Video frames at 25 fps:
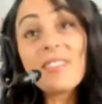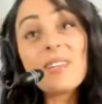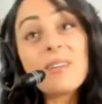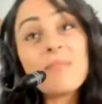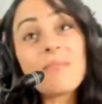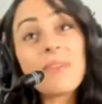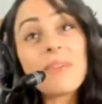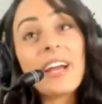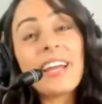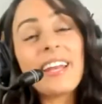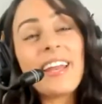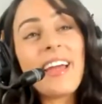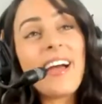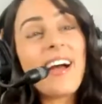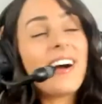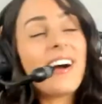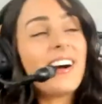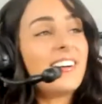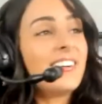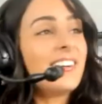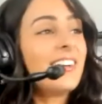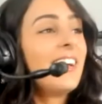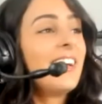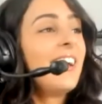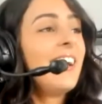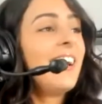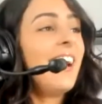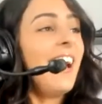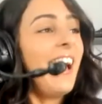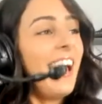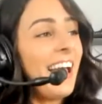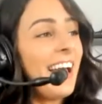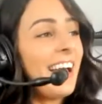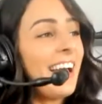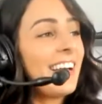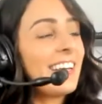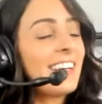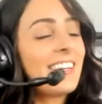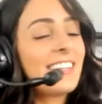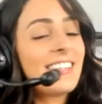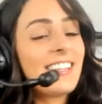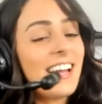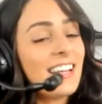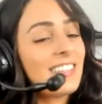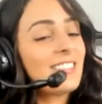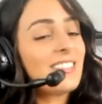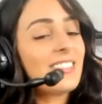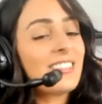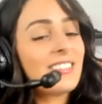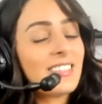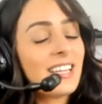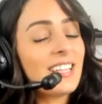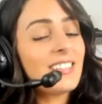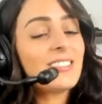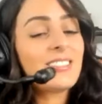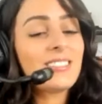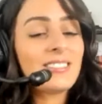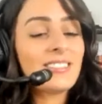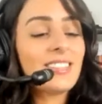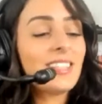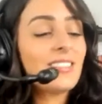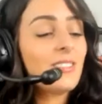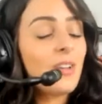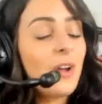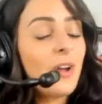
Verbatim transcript: them right now. And that's that's that's